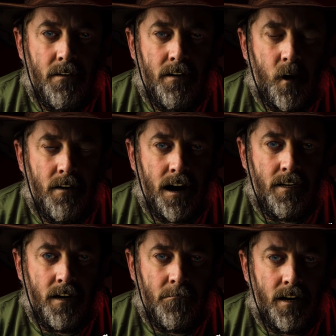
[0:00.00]
known as
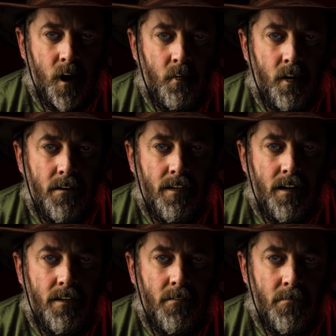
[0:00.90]

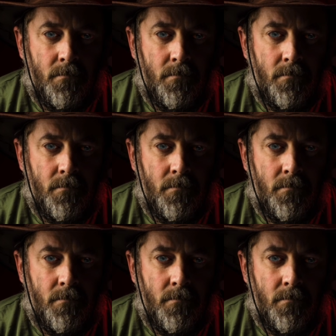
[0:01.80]
abiogenesis.